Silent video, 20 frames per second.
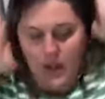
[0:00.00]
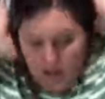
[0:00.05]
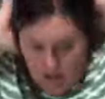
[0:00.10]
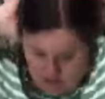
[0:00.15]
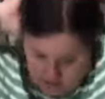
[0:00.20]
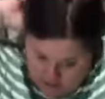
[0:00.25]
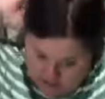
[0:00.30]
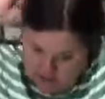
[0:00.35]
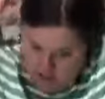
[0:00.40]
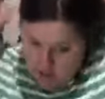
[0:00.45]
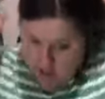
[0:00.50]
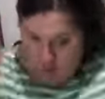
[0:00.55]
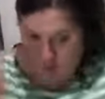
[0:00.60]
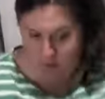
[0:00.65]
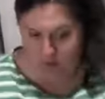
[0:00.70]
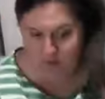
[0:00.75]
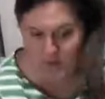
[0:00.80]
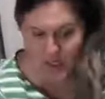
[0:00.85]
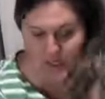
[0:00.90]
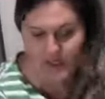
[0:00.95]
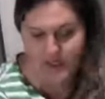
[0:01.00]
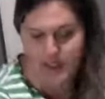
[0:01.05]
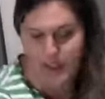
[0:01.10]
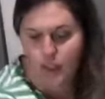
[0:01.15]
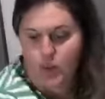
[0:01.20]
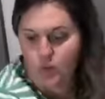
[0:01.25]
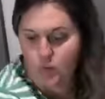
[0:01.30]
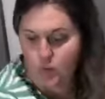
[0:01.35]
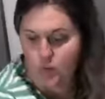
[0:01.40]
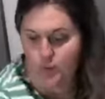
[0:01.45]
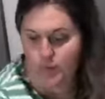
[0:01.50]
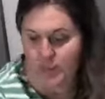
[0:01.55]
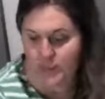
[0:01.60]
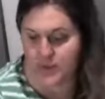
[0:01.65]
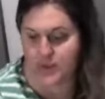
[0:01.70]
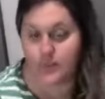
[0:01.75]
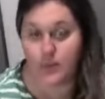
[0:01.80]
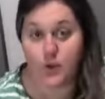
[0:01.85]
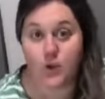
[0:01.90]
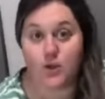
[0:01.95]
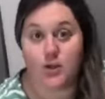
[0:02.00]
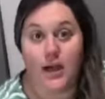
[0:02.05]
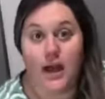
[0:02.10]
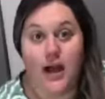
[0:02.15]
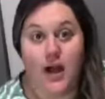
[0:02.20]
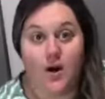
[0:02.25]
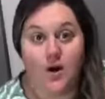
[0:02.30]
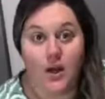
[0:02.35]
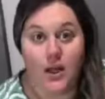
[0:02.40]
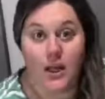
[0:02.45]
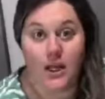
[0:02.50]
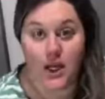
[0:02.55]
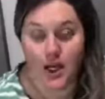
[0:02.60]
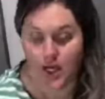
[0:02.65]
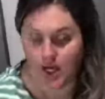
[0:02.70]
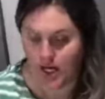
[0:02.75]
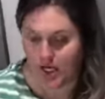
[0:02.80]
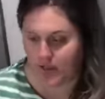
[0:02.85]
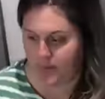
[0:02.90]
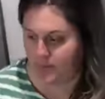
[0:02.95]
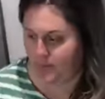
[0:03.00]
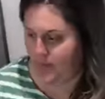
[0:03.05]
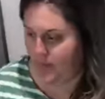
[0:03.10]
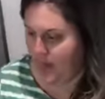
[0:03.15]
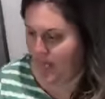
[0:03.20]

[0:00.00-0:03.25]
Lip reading: So I've got the cute ribbons pulled out here.